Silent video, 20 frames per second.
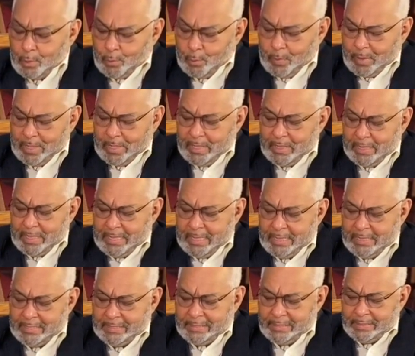Wow,
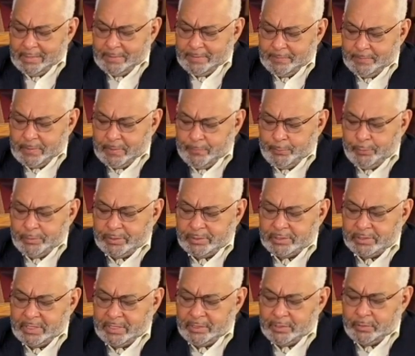I um,
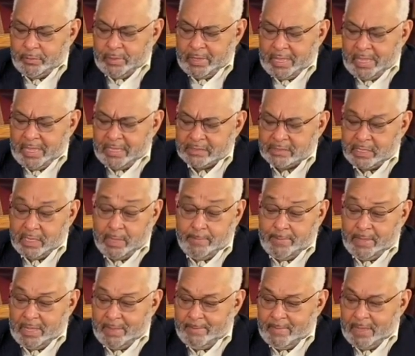appreciate you asking
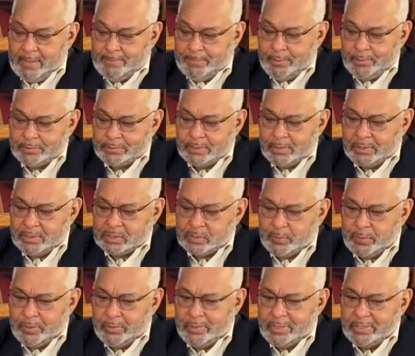about my personal
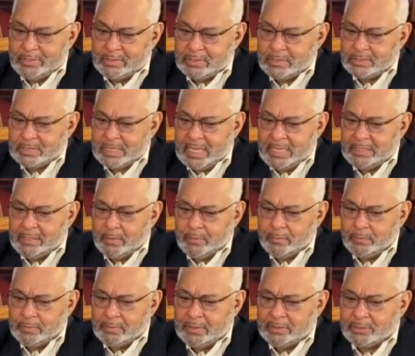experiences. I
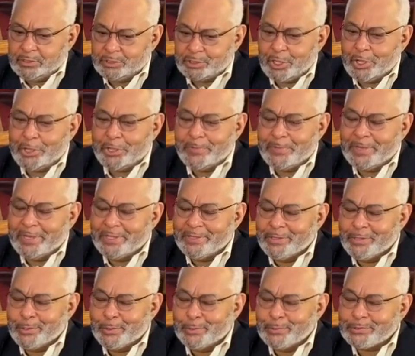don't get to talk
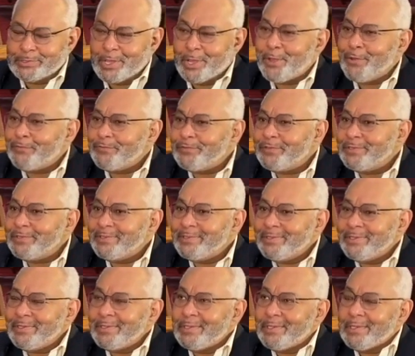about those often.
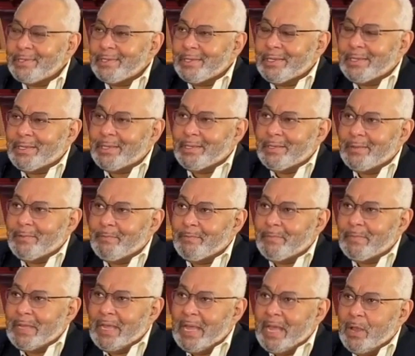
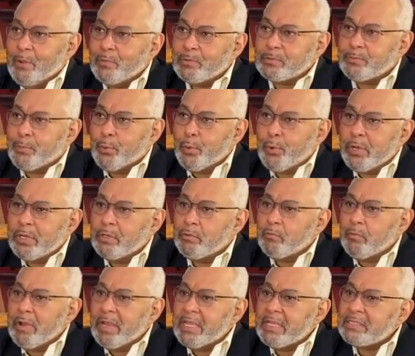Um, I was born
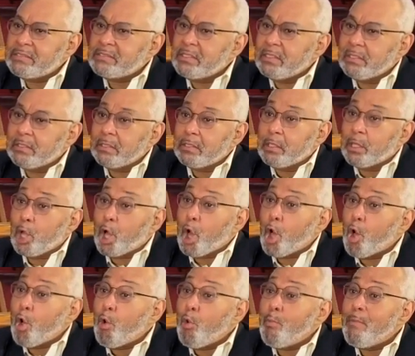and raised in a little
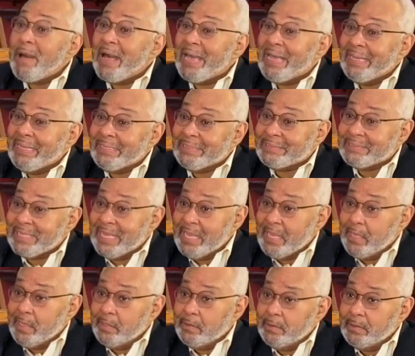coal mining
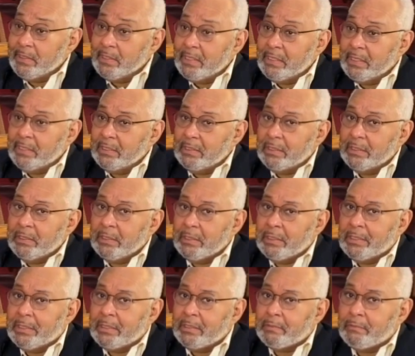town in
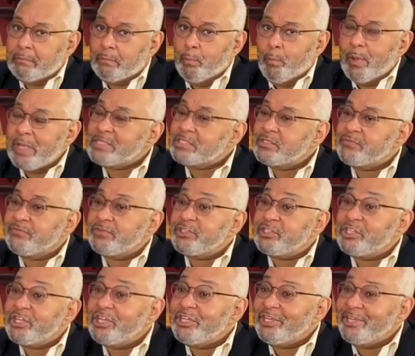West
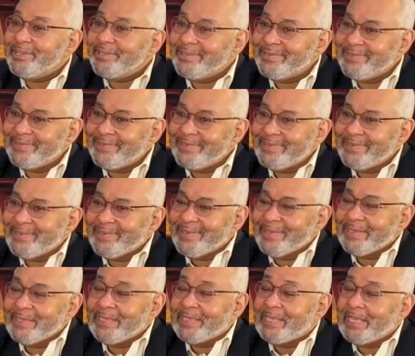Virginia,
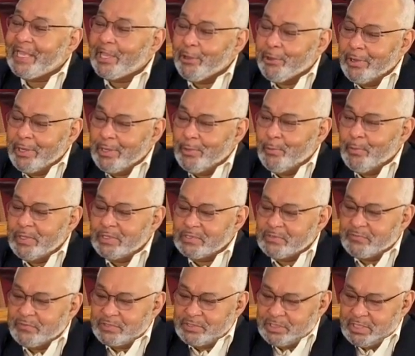Gary,
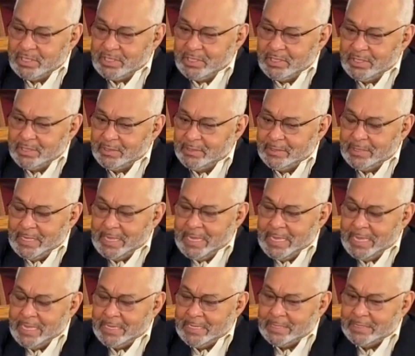West Virginia.
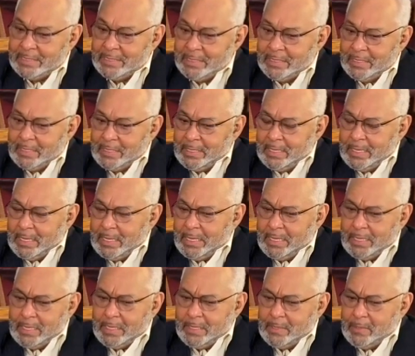And
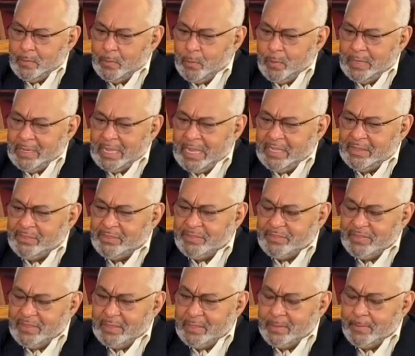uh, when I
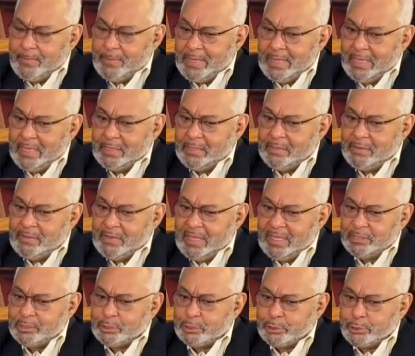think about
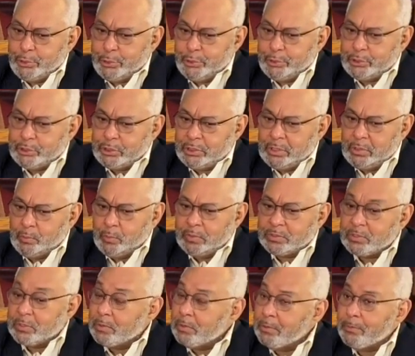that church, it
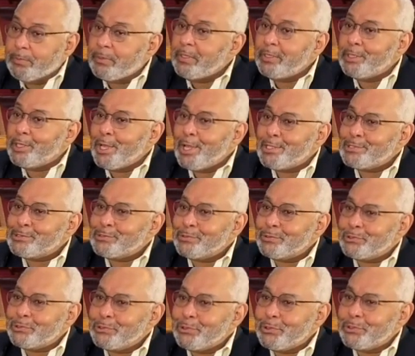was a little
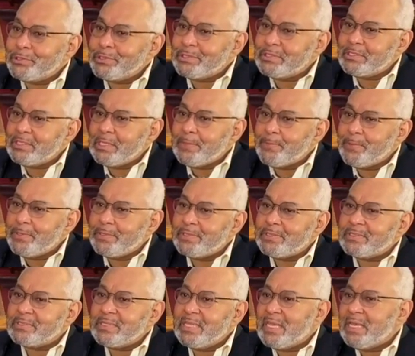Pentecostal church. It's set up on
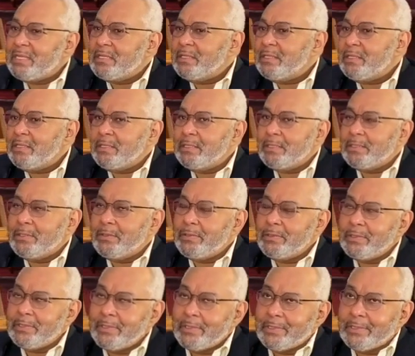the side of the hill on
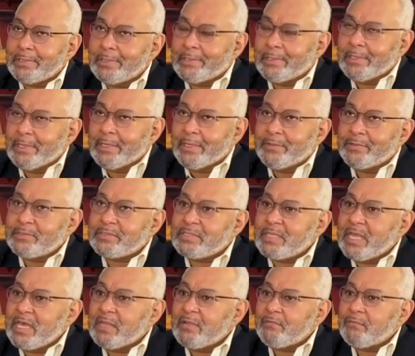the other
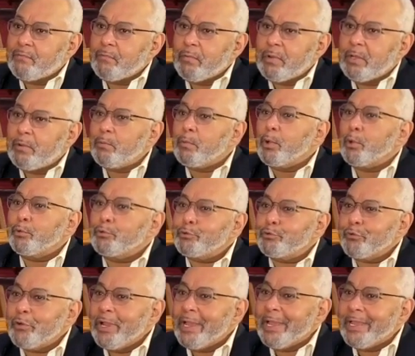side of railroad
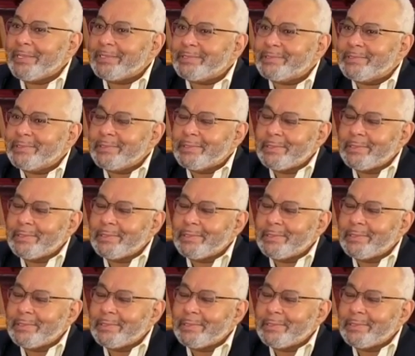tracks.